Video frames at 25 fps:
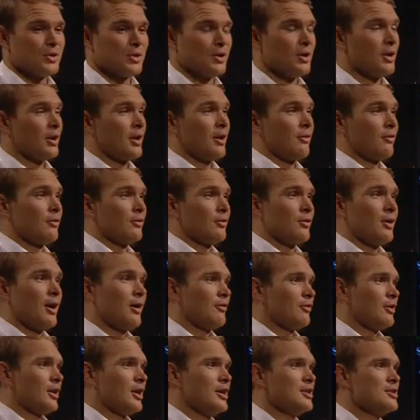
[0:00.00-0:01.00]
gonna
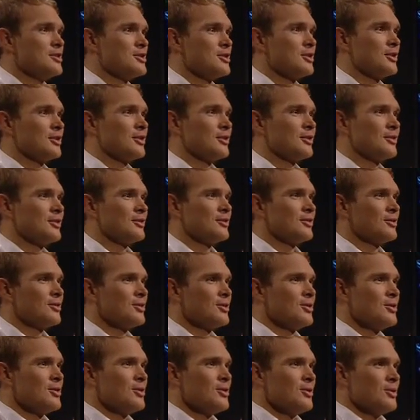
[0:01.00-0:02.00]
have kids, and
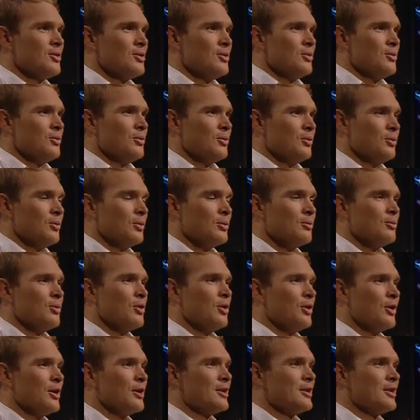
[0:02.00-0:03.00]
wouldn't
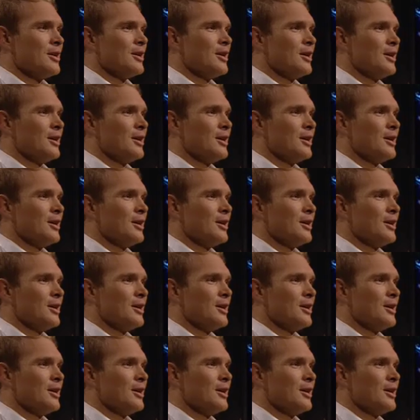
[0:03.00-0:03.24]
mind.